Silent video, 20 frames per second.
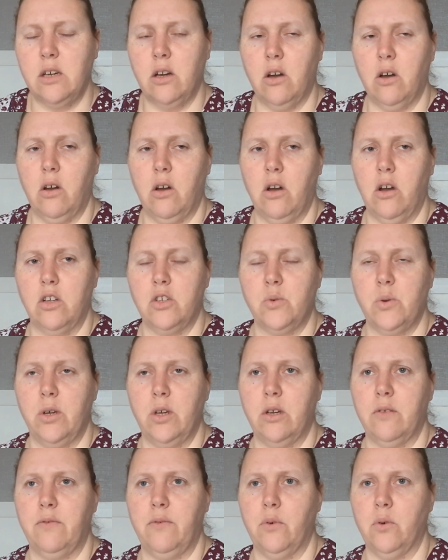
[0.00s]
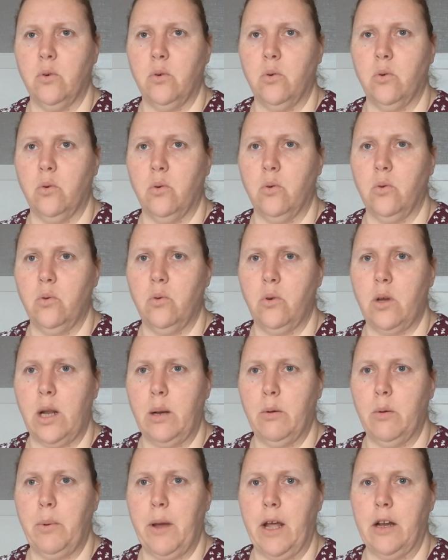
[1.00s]
Artwork for
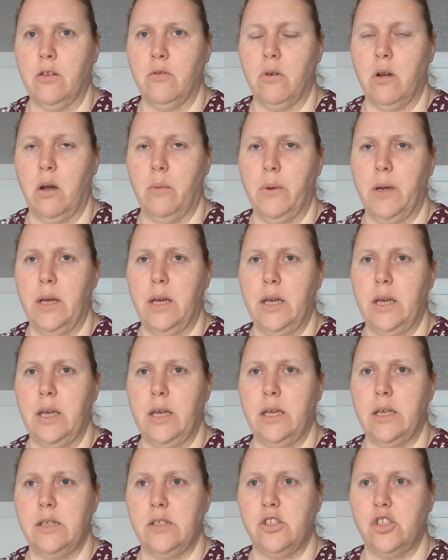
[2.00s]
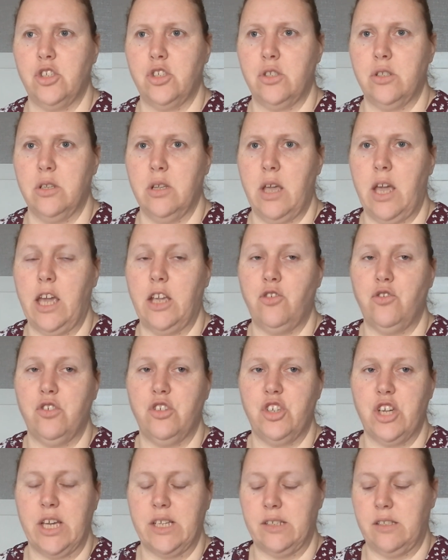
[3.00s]
Panorama is
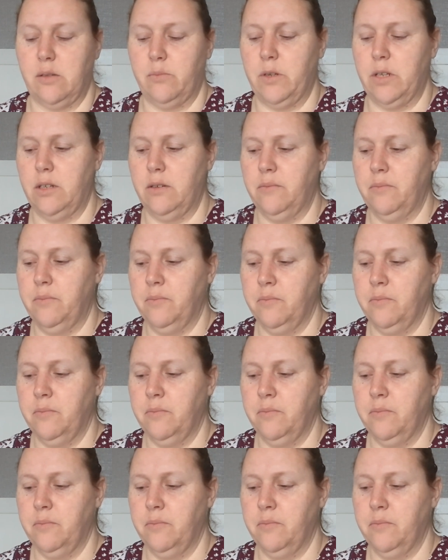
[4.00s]
Adrian Chesterman.